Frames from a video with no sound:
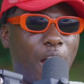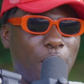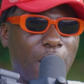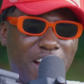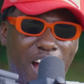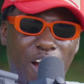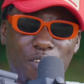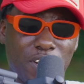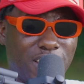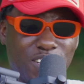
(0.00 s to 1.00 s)
I, I
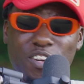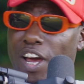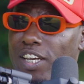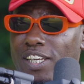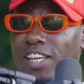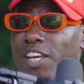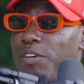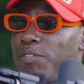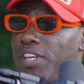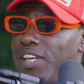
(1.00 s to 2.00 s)
was like, you gonna have to kill
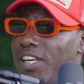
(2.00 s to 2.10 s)
me.